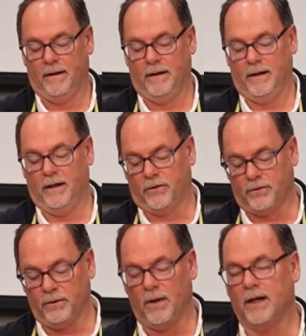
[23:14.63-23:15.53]
and
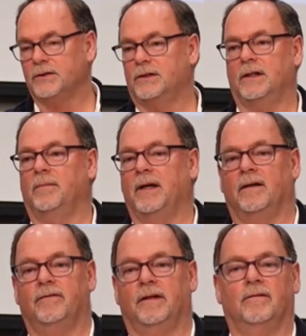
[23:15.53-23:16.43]
through us to the
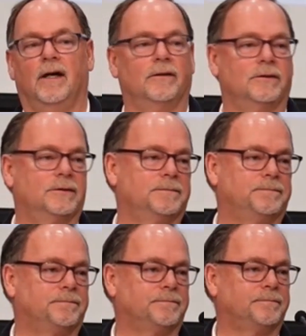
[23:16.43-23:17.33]
benefit of others.
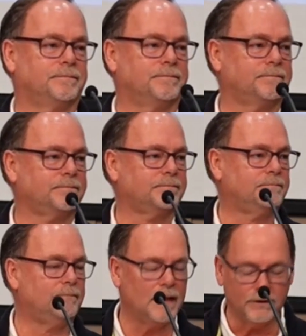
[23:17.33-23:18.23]

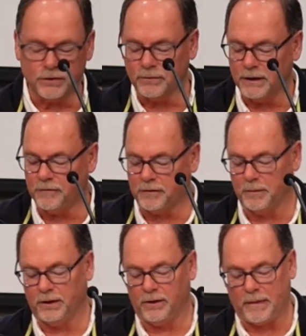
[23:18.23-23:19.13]
It's a really
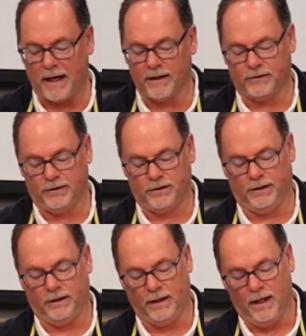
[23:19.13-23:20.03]
familiar passage
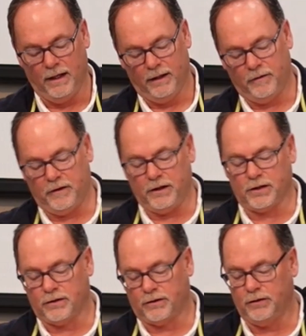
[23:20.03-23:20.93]
in
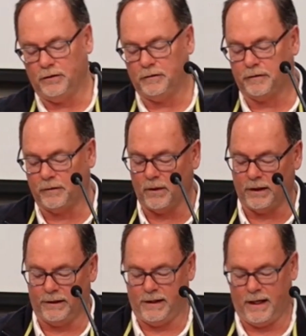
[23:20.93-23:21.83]
Ephesians 2 4
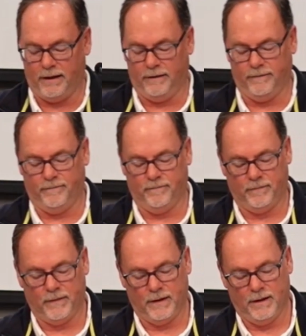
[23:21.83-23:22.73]
to 10.
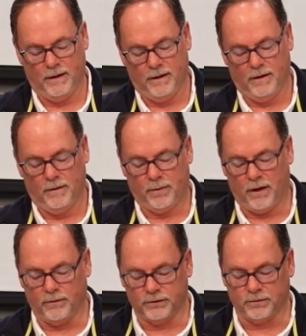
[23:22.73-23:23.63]

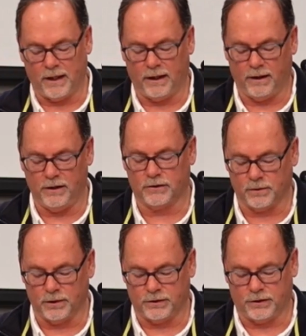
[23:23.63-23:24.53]
Paul was writing these
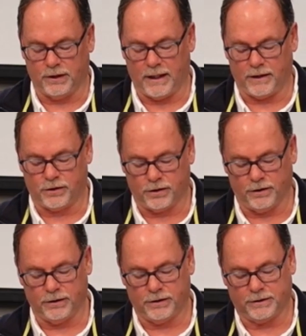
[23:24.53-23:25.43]
words to that
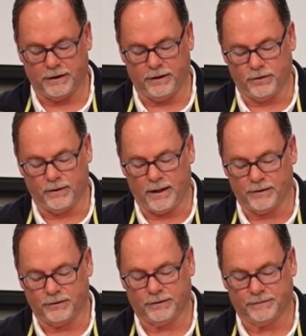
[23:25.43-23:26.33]
church and to us.